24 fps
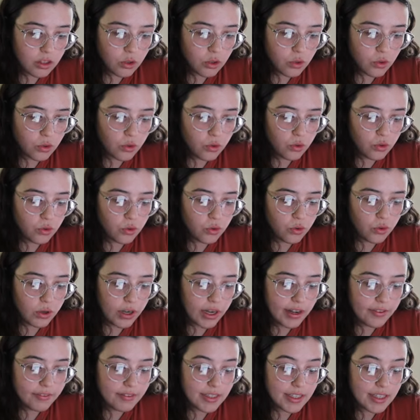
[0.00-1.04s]
Ooh, I
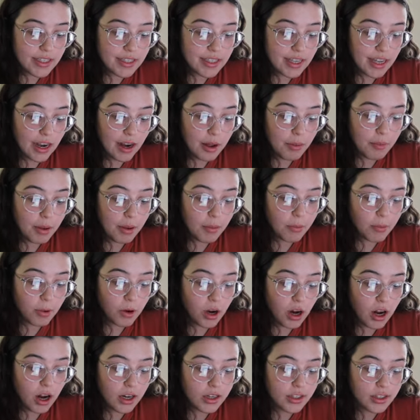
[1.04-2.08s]
have to set up my
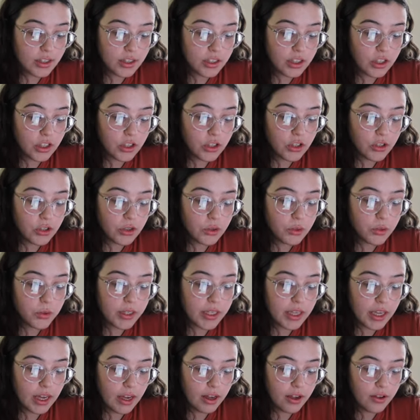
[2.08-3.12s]
ProctorU
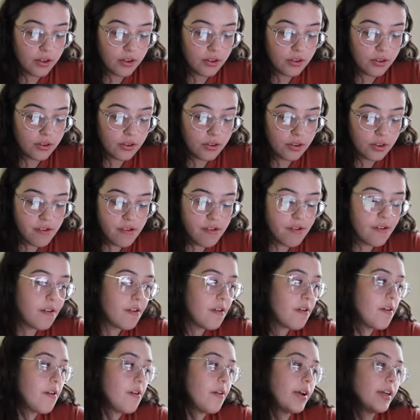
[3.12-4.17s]
account.
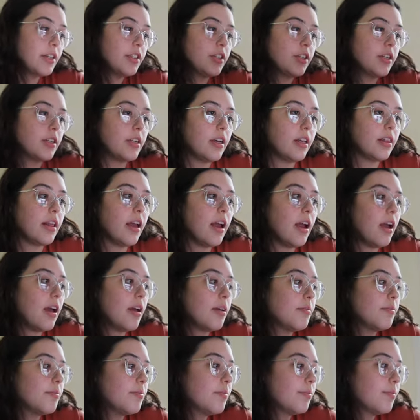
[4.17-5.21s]
Oh, I should have done that.
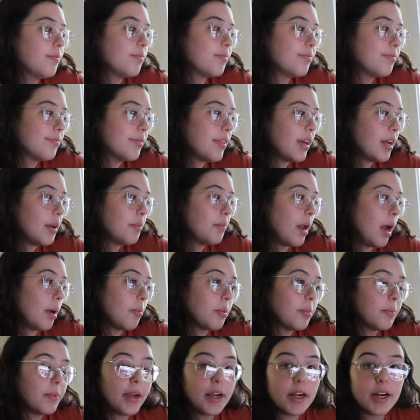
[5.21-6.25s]
I am not
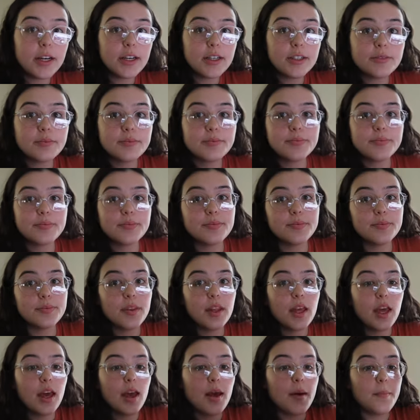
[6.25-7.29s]
prepared.
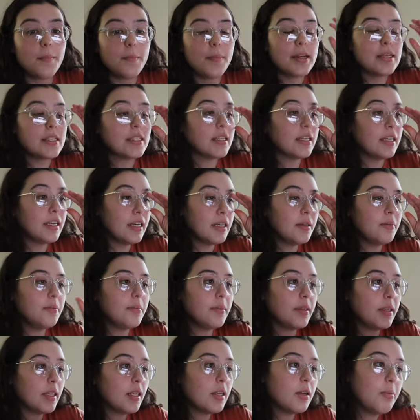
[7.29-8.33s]
Basically,
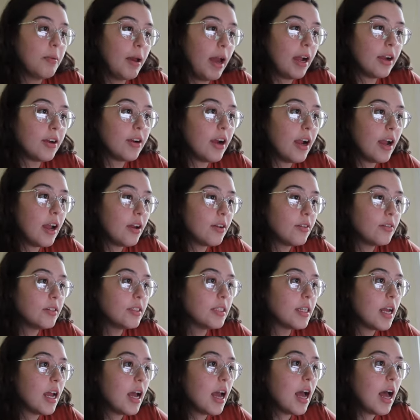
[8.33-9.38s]
little
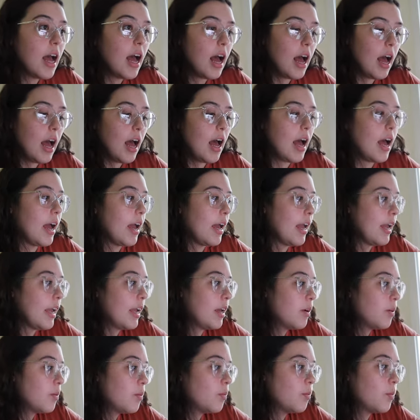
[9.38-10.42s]
background.
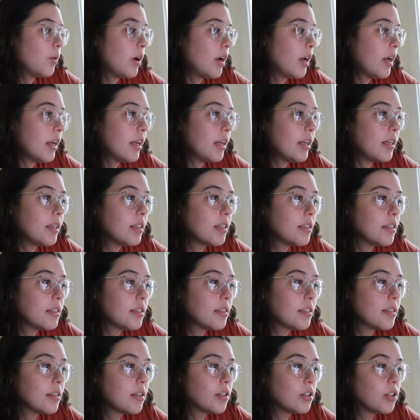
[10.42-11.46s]
I
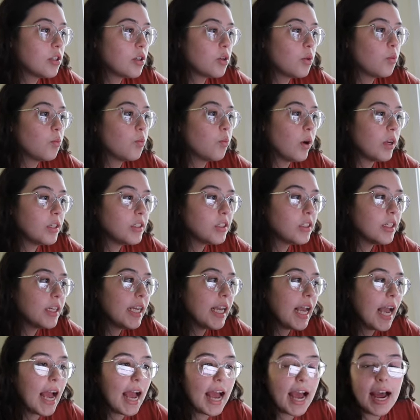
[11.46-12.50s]
was wondering
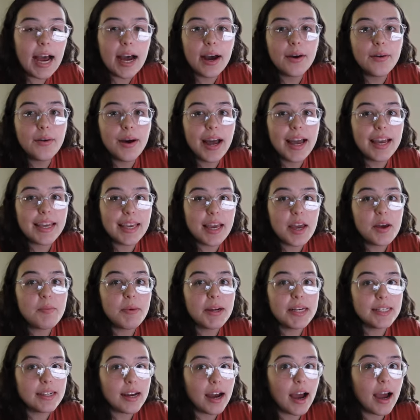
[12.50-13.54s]
how I get
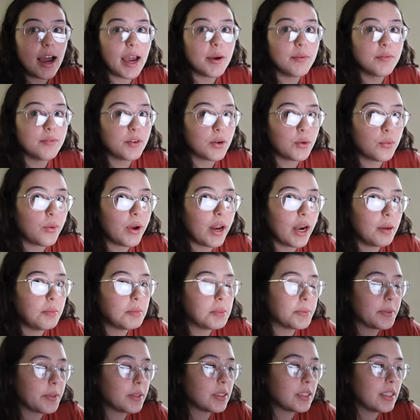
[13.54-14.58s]
my time for when I'm
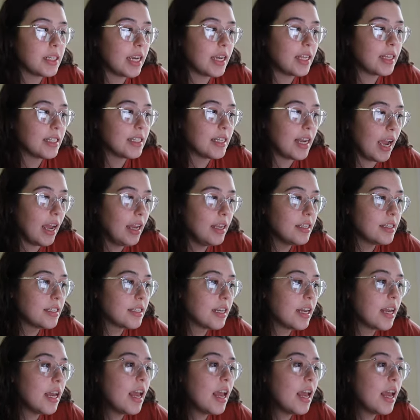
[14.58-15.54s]
supposed to take the test,